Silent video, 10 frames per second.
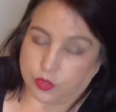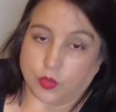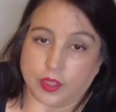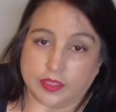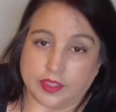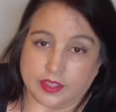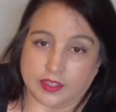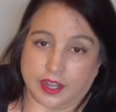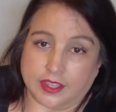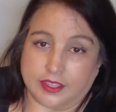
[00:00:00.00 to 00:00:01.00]
the one thing
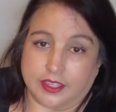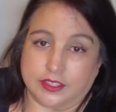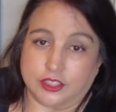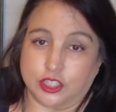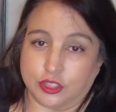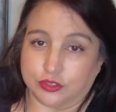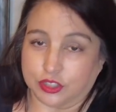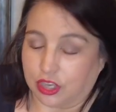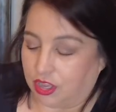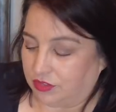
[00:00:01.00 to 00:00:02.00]
that I think is a
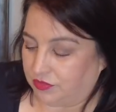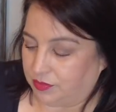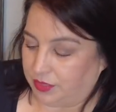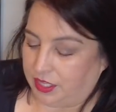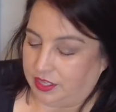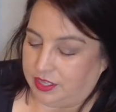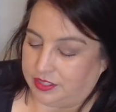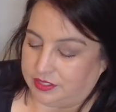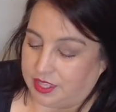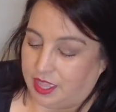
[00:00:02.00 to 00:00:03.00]
huge con for me
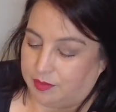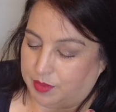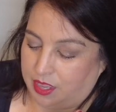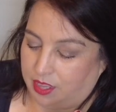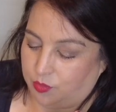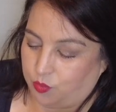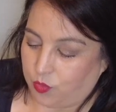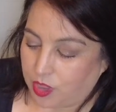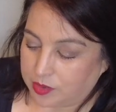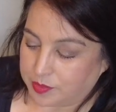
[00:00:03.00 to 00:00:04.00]
is that my
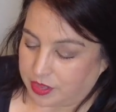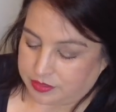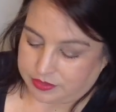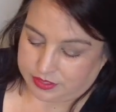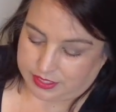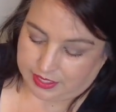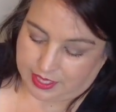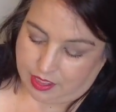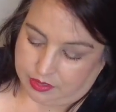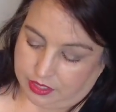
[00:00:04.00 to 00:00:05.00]
water bottles stick
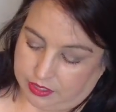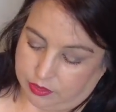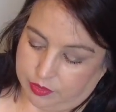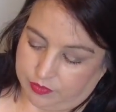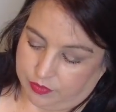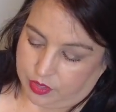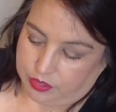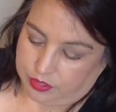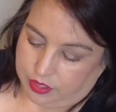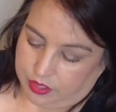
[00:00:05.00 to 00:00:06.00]
out a little bit
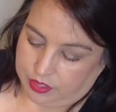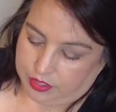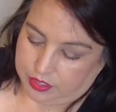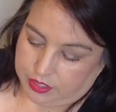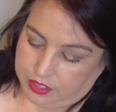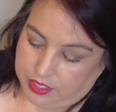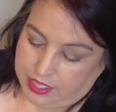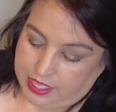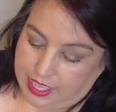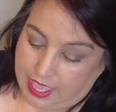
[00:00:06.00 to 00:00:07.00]
farther,
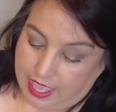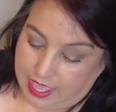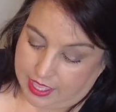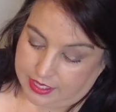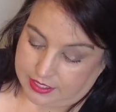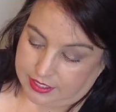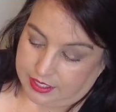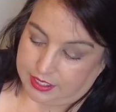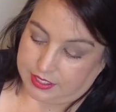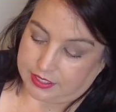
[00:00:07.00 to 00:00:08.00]
and
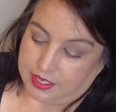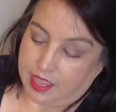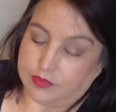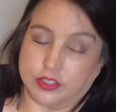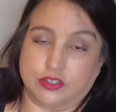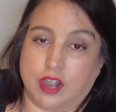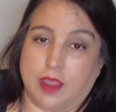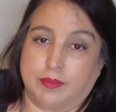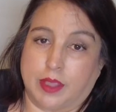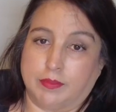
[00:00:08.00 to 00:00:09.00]
it doesn't have a
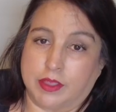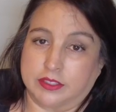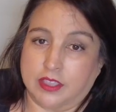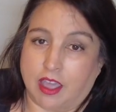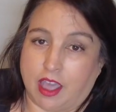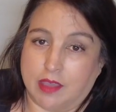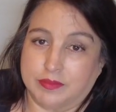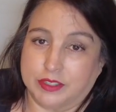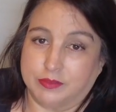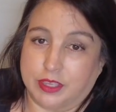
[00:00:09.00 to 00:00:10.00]
strap up on top
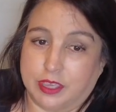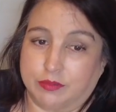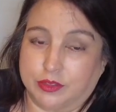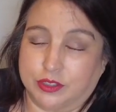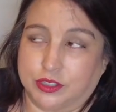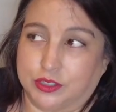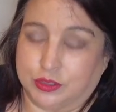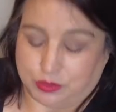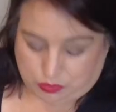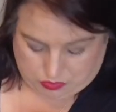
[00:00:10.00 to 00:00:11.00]
to be able
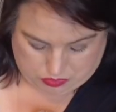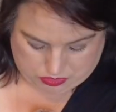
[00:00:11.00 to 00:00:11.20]
to